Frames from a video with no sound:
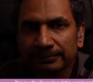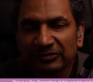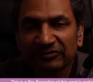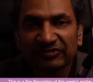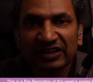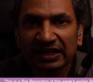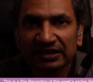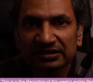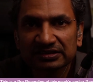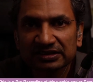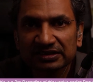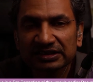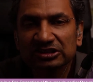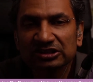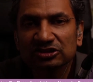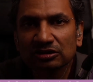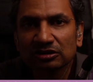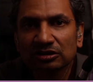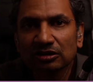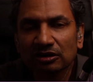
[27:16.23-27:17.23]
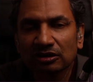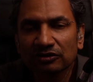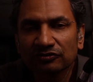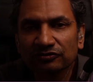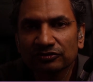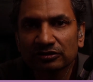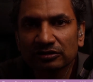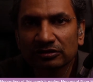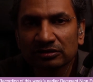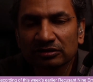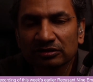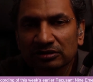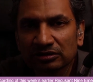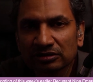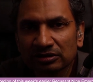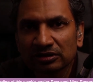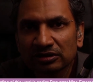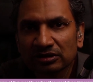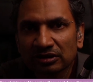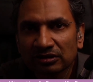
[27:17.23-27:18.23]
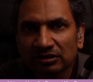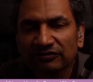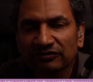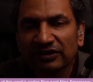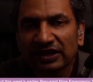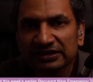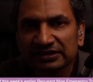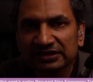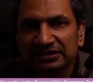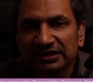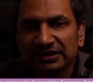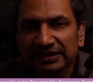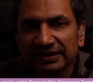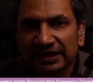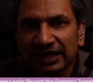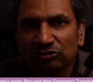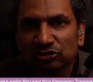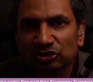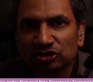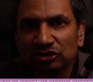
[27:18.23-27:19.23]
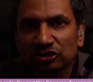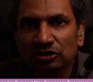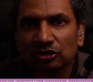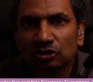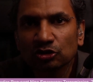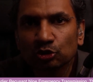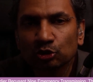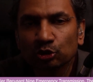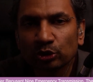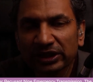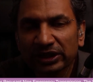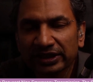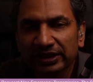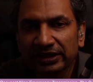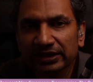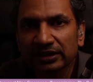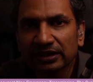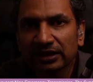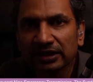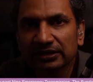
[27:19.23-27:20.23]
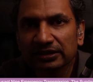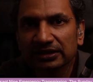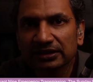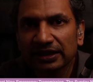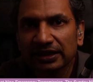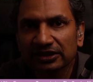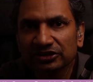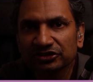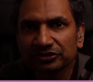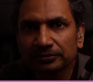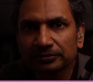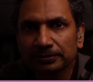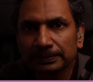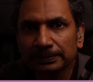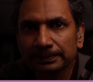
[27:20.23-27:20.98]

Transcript: That is unlawful. That is a council rigging an election.